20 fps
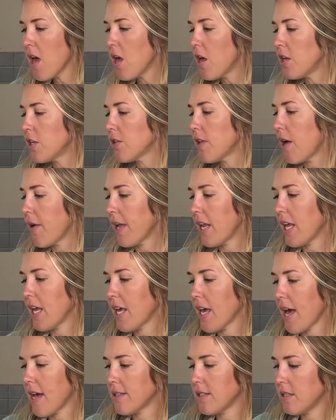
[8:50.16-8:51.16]
to allow any
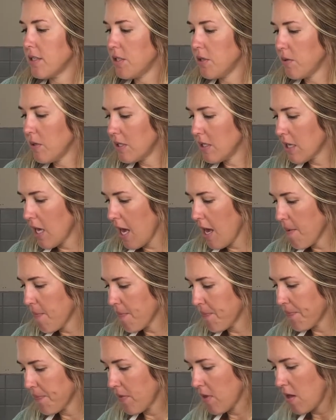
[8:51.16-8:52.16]
gases to escape.
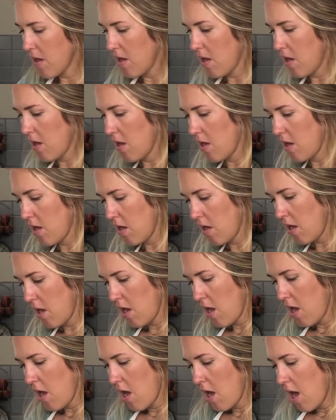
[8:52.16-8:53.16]

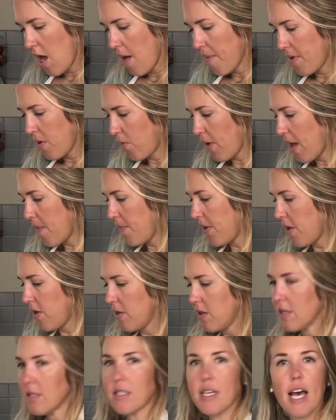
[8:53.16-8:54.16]
I'm gonna wipe down
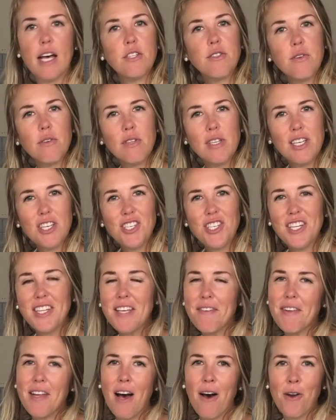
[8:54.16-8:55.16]
this casserole dish and leave
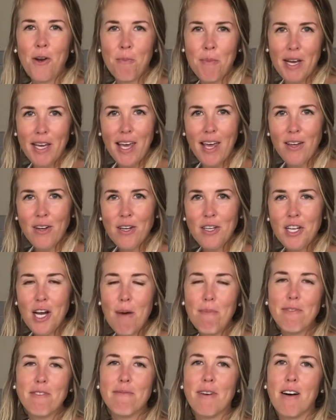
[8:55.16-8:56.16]
it out on my countertop
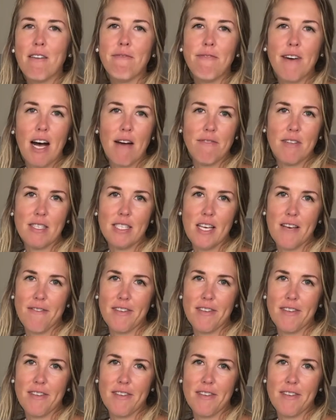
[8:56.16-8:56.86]
for about five to seven